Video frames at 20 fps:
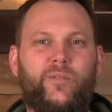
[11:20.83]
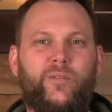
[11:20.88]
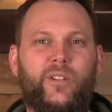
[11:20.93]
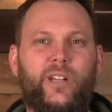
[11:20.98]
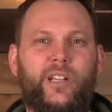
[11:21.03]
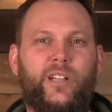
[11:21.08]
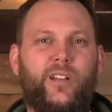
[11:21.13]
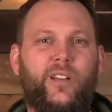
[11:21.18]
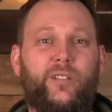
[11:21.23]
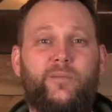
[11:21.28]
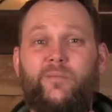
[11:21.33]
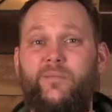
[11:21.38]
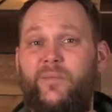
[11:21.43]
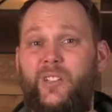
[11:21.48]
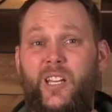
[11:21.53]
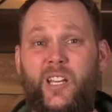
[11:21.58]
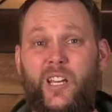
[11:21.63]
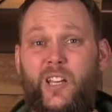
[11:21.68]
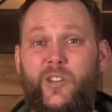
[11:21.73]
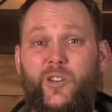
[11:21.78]
in a
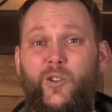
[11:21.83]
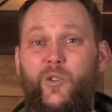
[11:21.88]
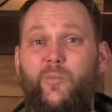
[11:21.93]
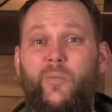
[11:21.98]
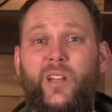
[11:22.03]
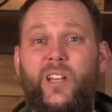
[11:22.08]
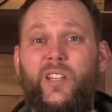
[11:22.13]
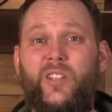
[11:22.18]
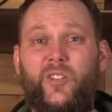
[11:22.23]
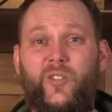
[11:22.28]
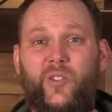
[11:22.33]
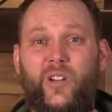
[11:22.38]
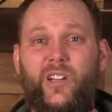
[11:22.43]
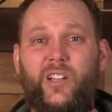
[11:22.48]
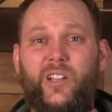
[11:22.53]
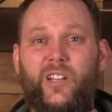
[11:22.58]
new ministry.